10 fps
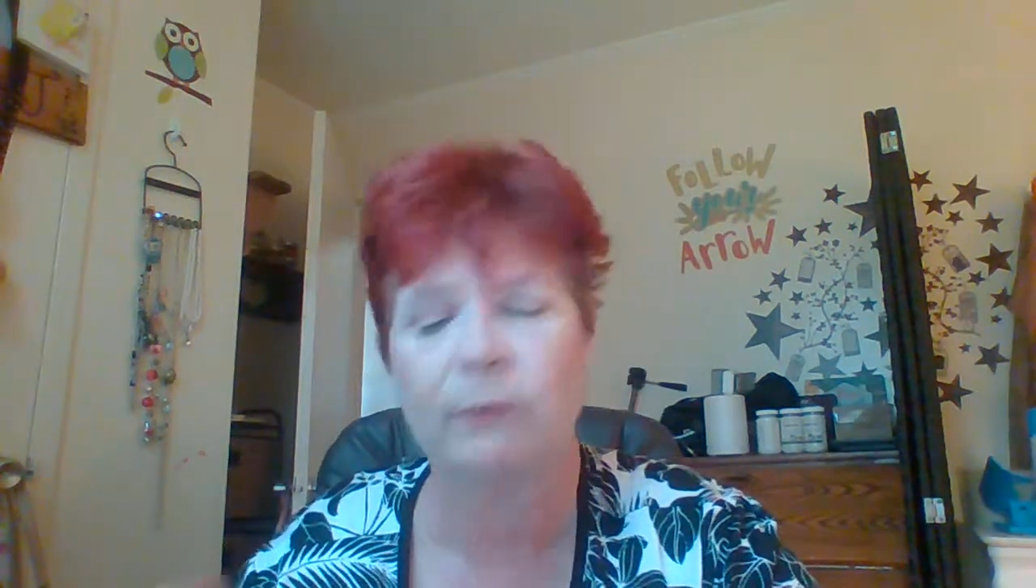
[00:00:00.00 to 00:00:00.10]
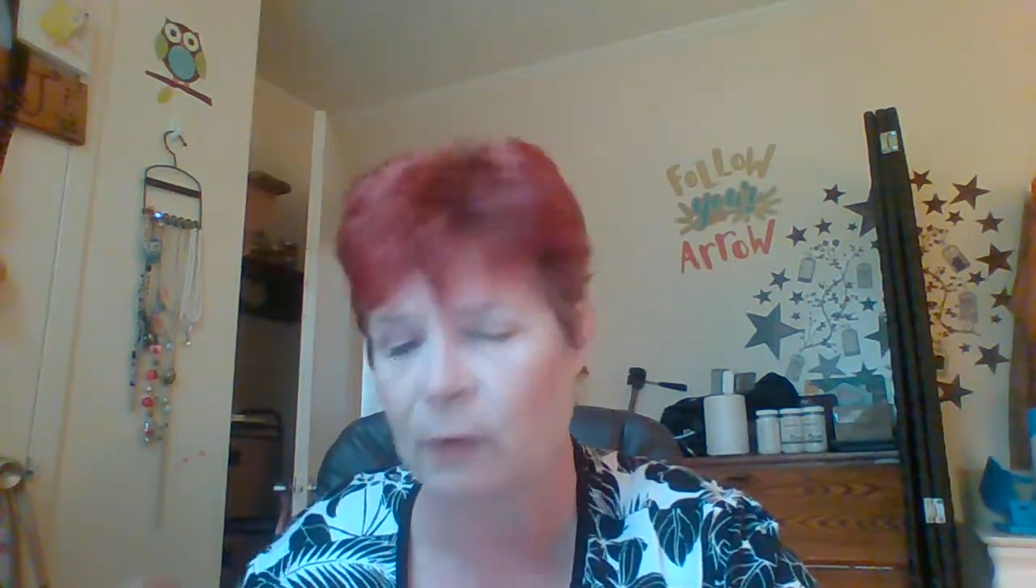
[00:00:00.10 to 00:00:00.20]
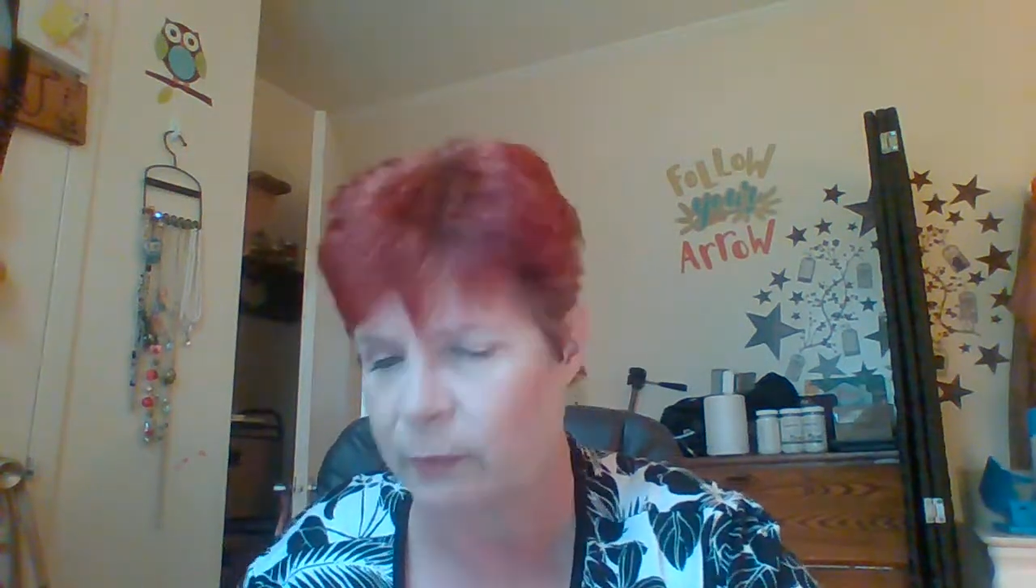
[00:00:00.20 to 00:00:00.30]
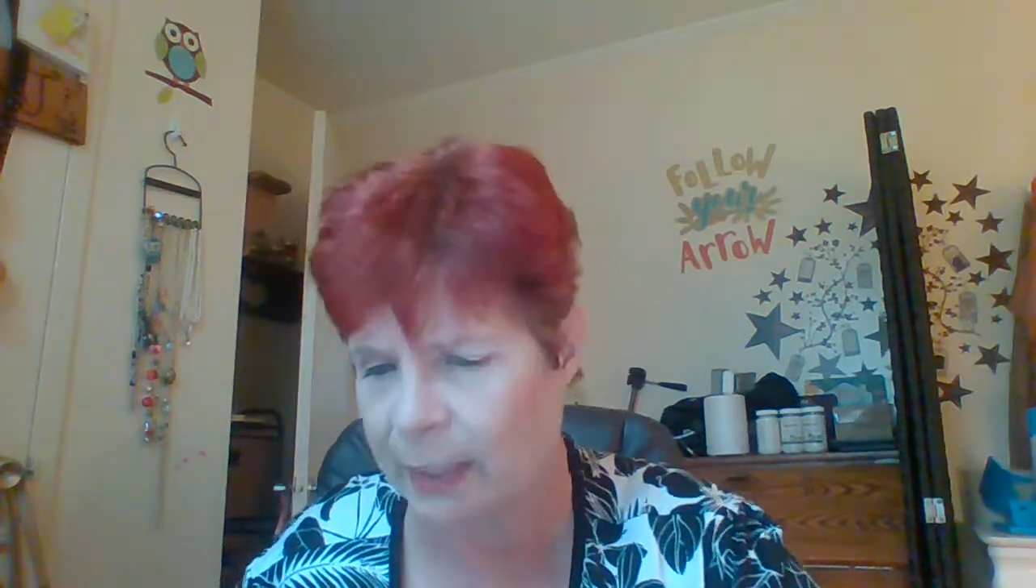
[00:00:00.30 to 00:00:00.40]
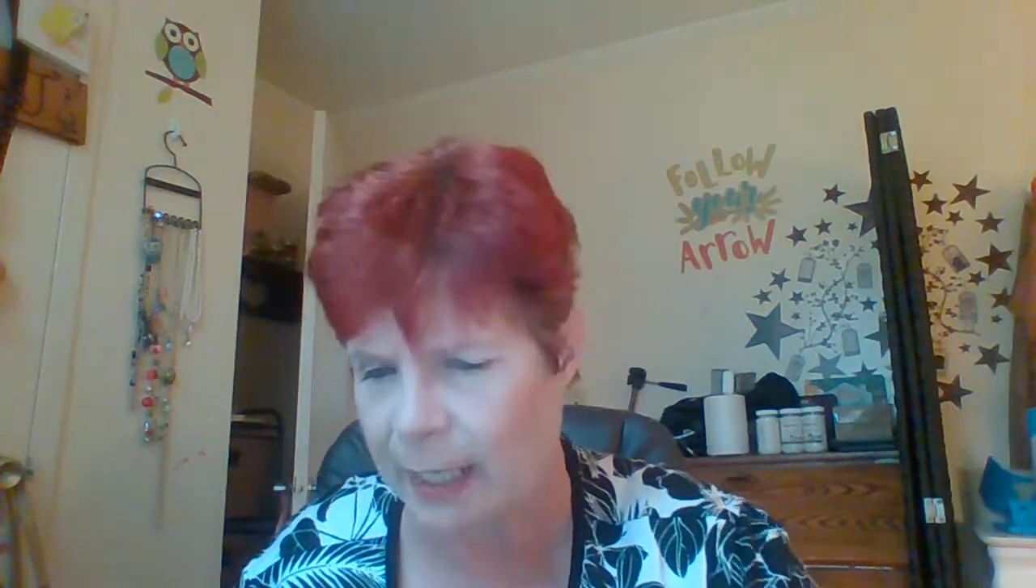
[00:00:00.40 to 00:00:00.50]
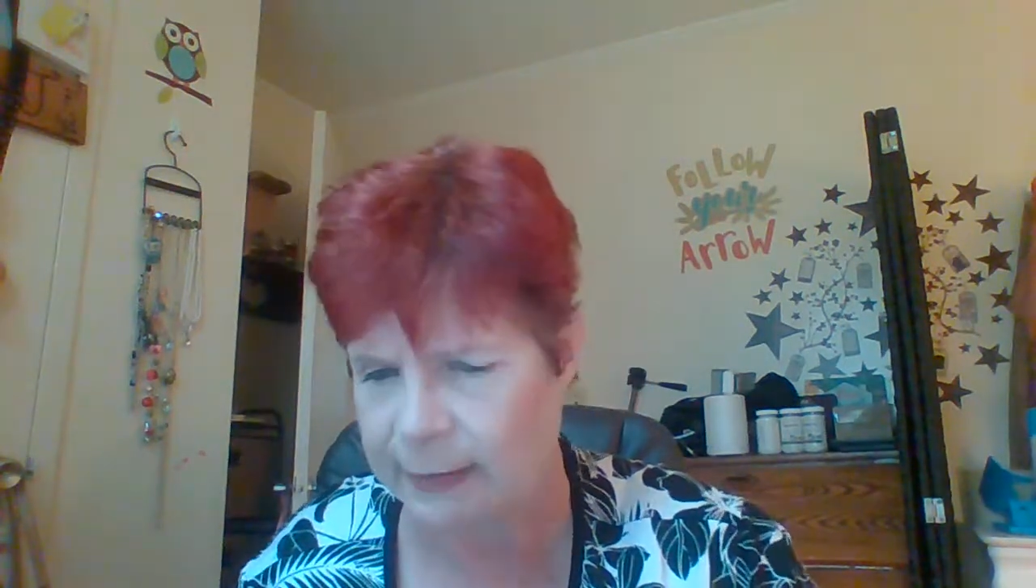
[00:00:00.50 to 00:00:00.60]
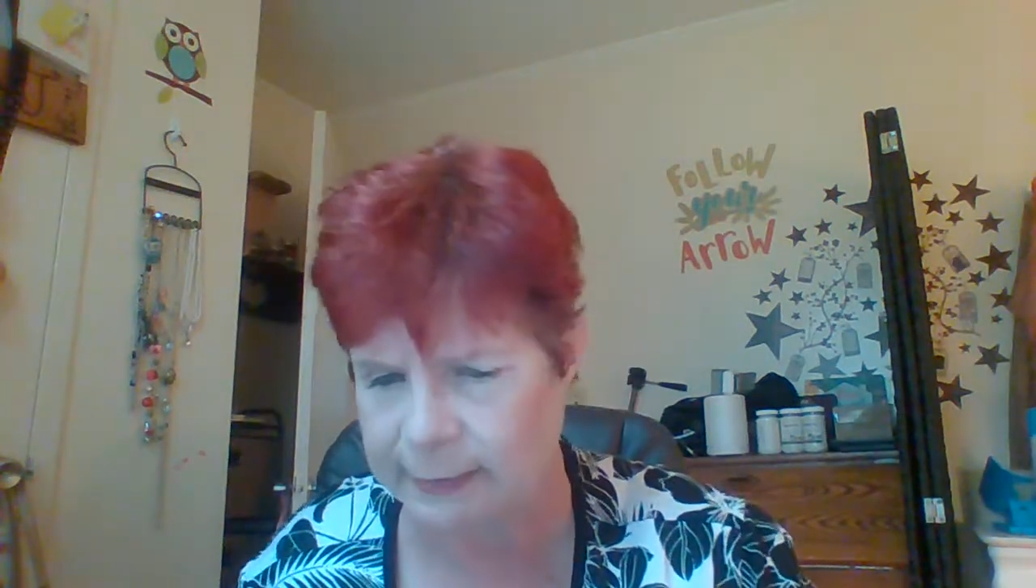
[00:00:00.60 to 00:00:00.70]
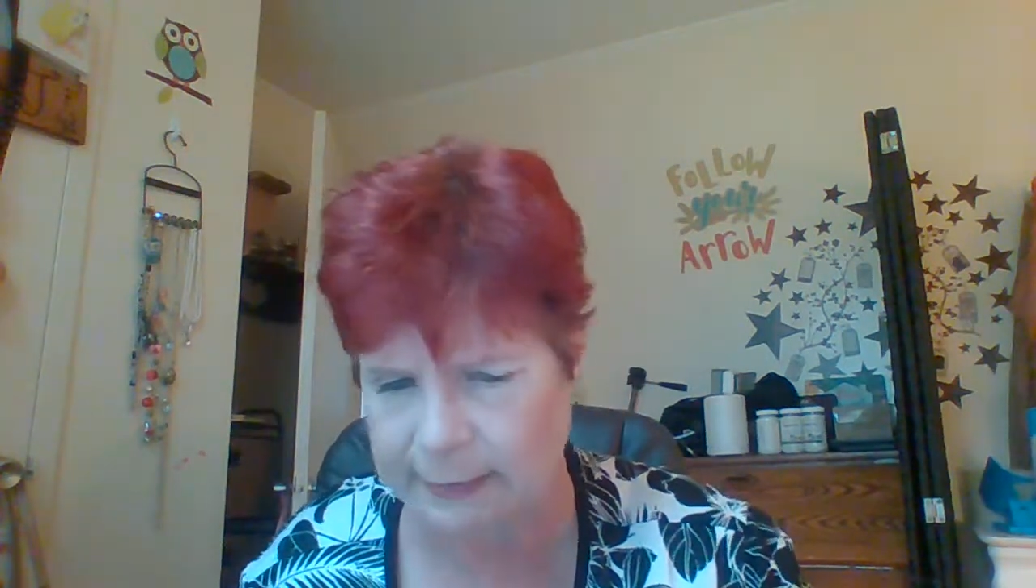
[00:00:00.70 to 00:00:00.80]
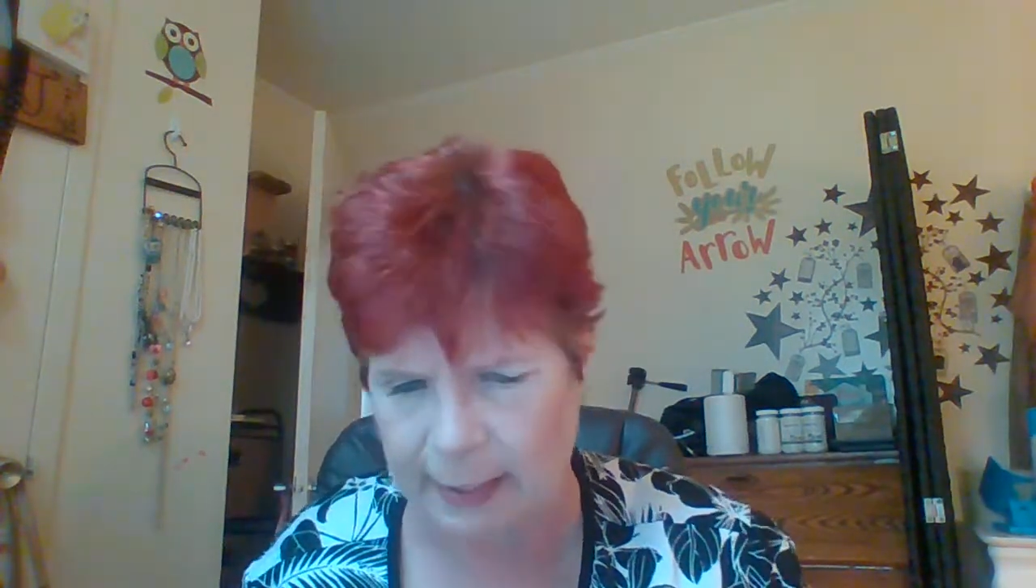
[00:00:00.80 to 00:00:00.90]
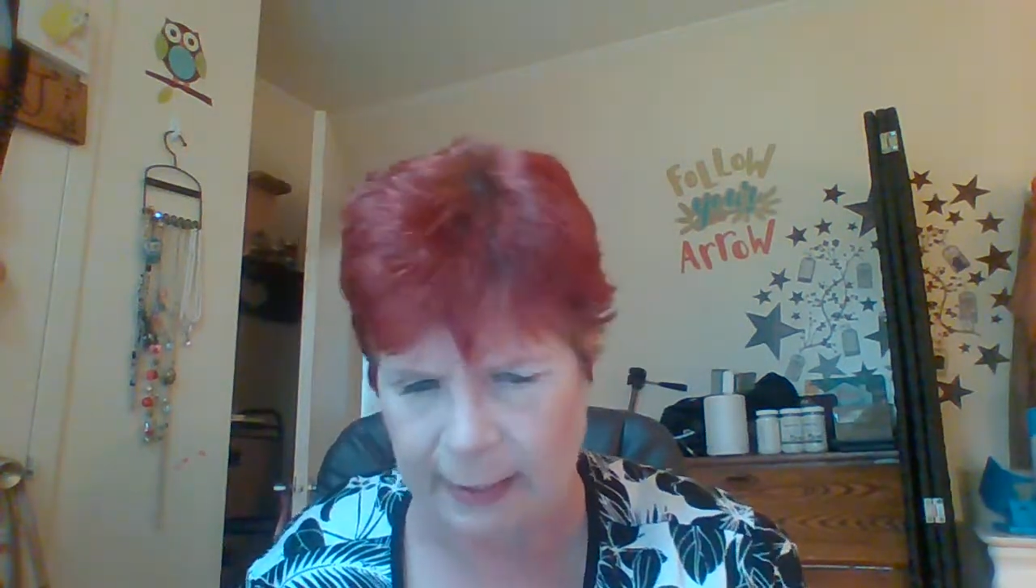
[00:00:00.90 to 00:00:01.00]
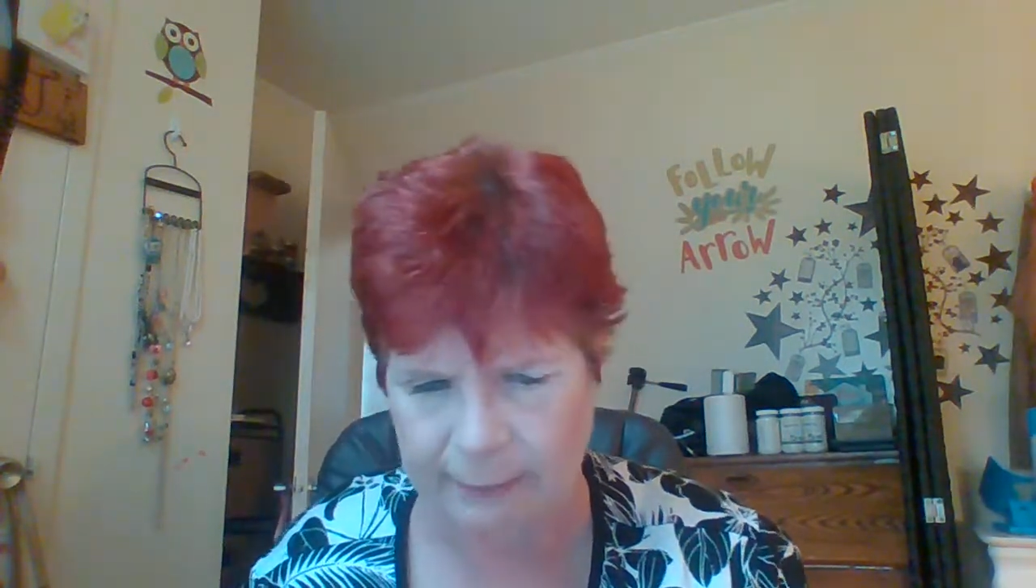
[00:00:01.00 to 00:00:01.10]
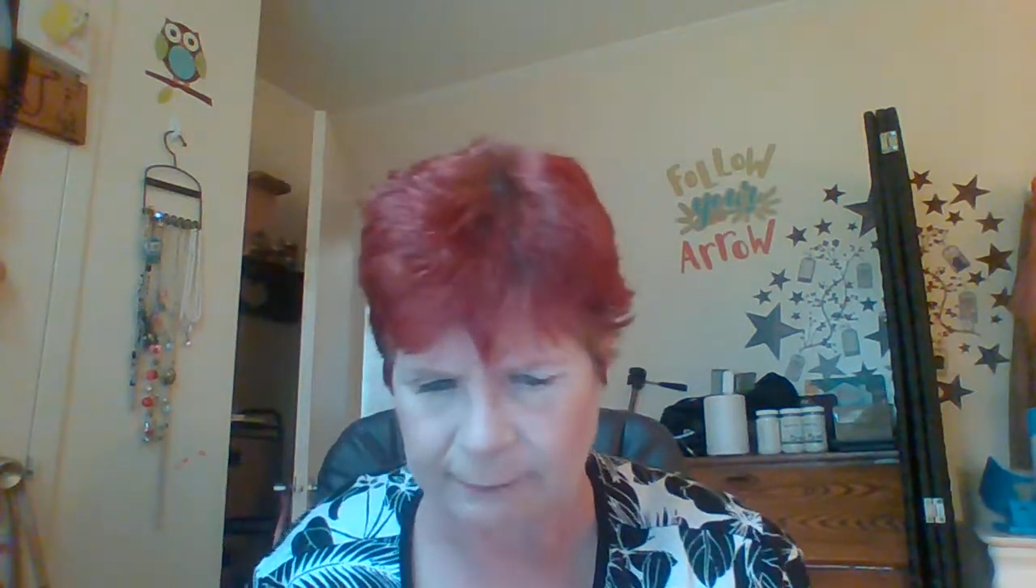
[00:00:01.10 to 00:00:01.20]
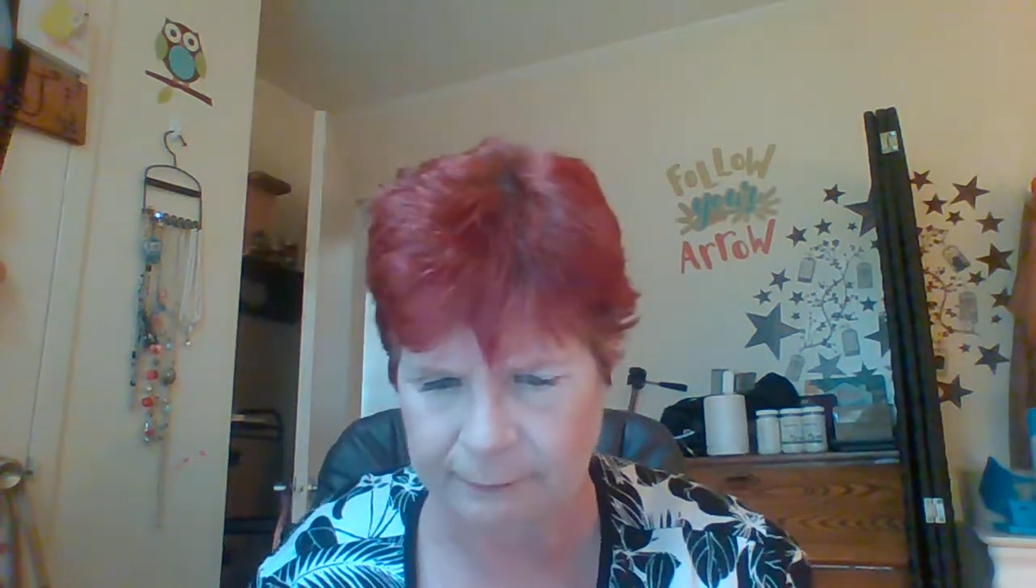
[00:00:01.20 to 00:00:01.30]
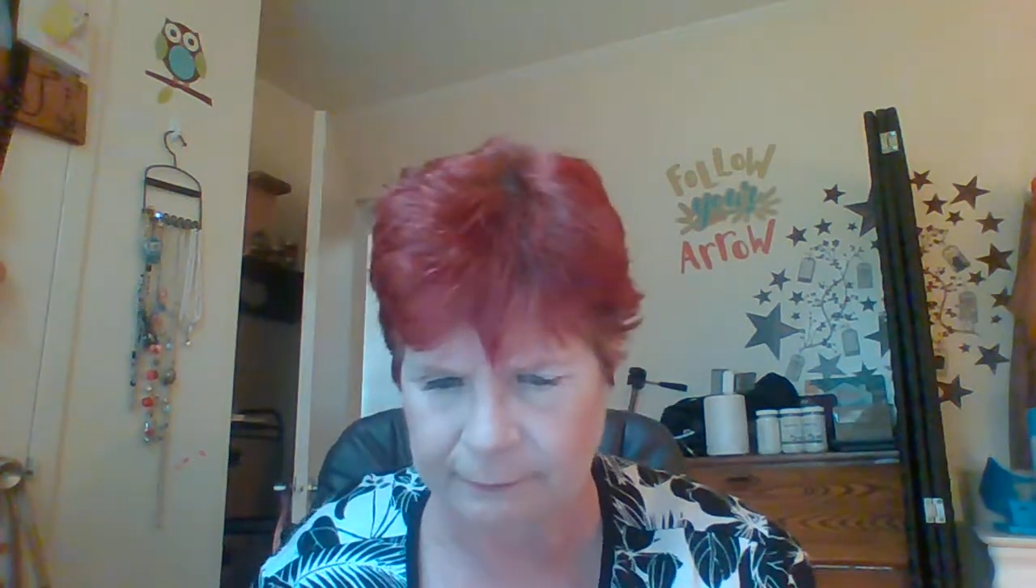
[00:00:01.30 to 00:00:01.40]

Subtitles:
what we got inside.